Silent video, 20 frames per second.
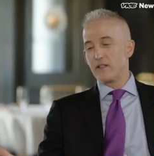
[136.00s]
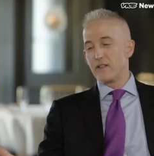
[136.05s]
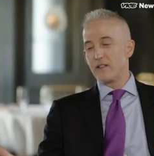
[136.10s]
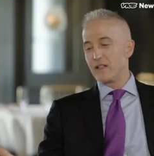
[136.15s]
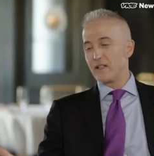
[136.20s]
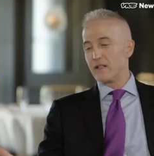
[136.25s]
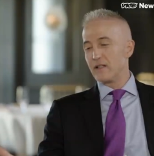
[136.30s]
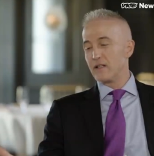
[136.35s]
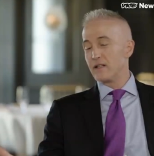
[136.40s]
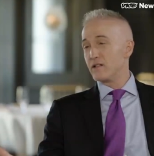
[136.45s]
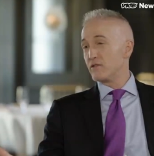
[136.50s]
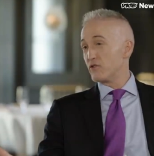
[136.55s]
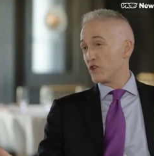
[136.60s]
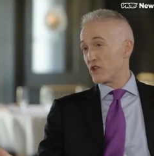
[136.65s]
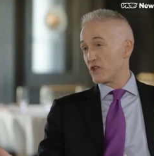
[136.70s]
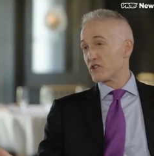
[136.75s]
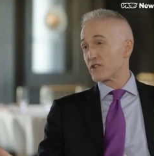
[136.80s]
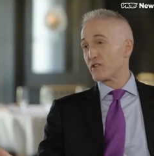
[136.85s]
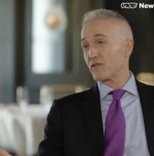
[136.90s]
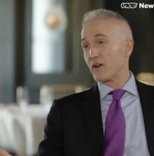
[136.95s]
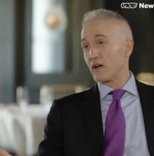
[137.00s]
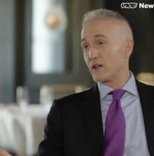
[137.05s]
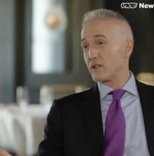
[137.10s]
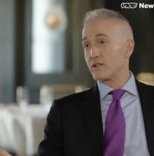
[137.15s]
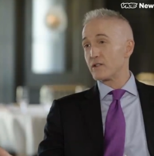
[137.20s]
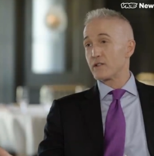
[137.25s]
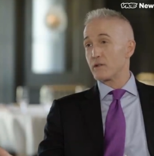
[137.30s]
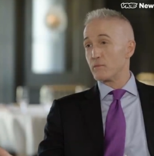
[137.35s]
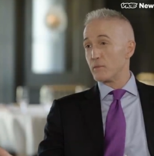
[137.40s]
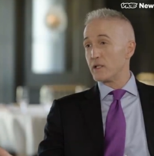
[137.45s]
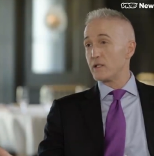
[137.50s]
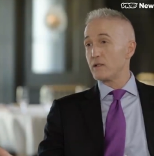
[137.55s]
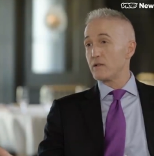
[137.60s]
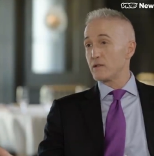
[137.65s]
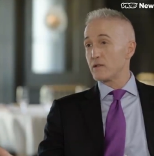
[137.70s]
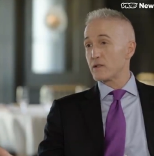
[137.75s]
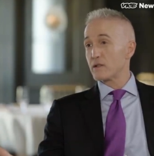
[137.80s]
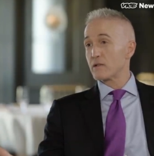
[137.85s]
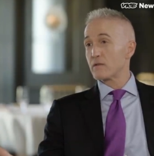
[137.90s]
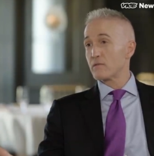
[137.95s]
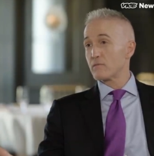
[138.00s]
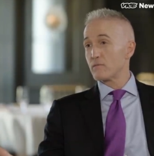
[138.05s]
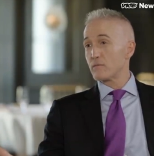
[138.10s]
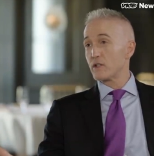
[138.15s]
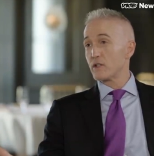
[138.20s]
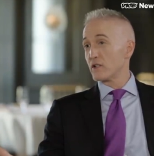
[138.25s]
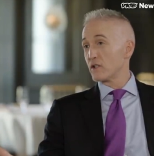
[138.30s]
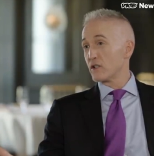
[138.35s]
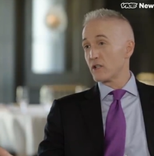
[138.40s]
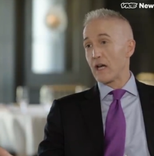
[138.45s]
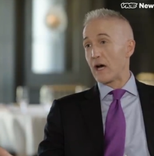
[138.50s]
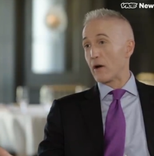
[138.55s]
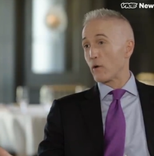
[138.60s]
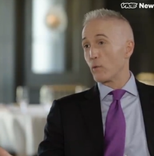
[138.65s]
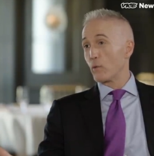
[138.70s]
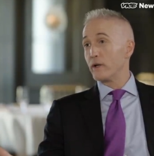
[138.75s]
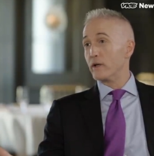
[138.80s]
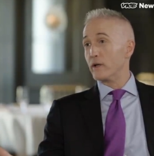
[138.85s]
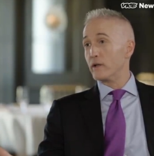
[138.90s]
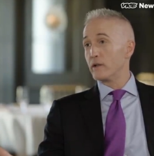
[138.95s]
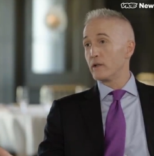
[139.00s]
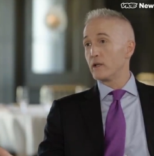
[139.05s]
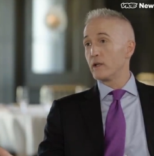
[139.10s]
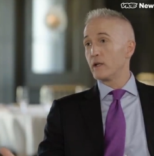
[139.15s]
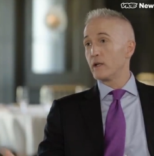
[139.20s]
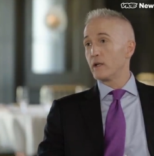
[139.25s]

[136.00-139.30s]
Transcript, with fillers: The end justifies the means. You, you got to win.